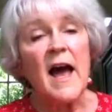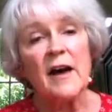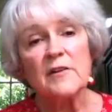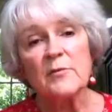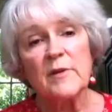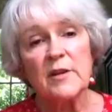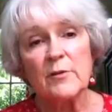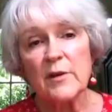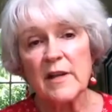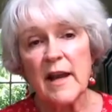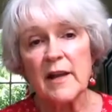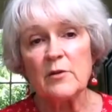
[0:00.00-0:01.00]
How do we
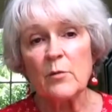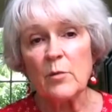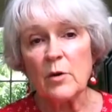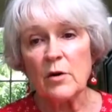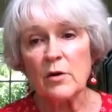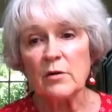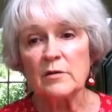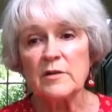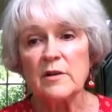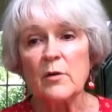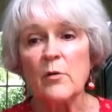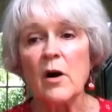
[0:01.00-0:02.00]
create a world
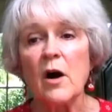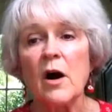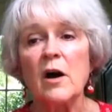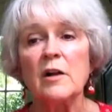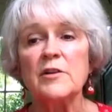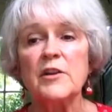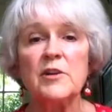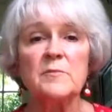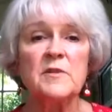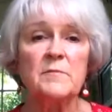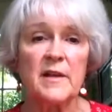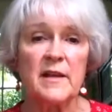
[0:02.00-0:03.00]
where all
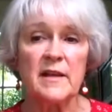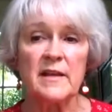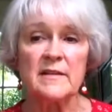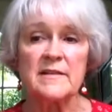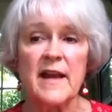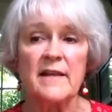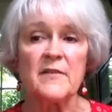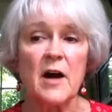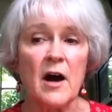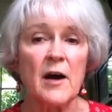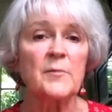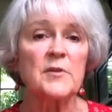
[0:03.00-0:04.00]
human beings have
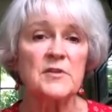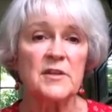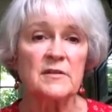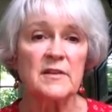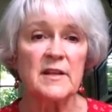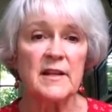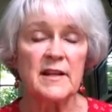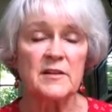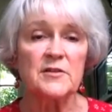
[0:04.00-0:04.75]
the opportunity